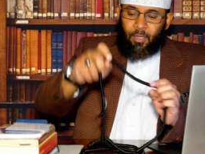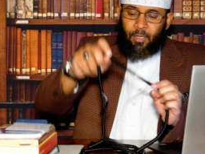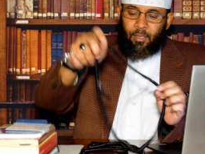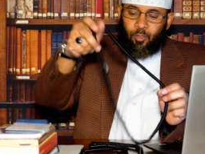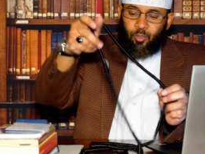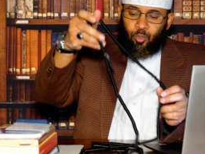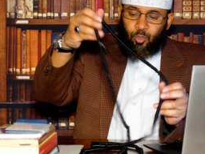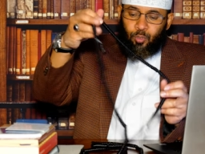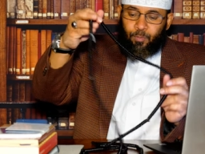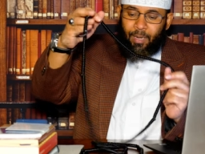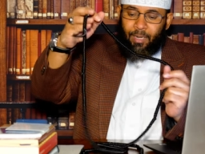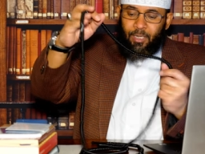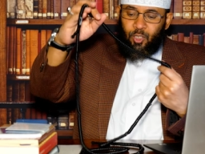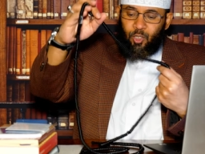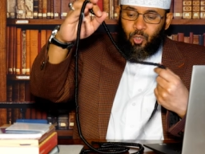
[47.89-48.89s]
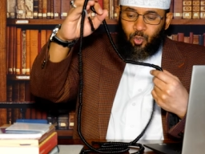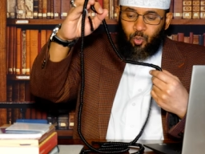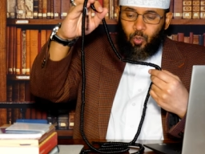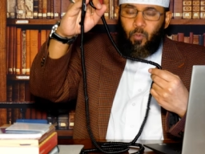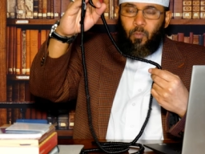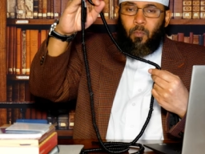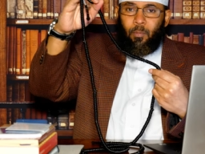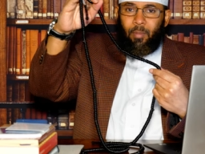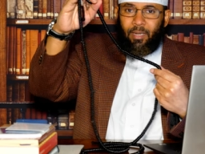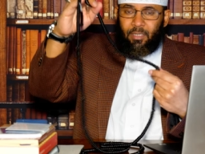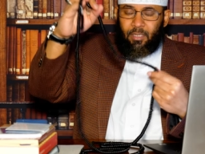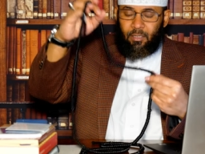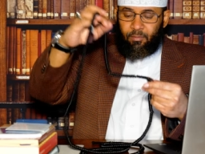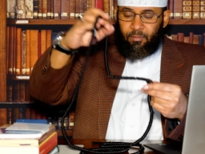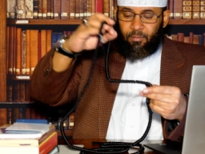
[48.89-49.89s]
This tosbah is so
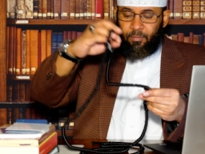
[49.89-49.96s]
massive.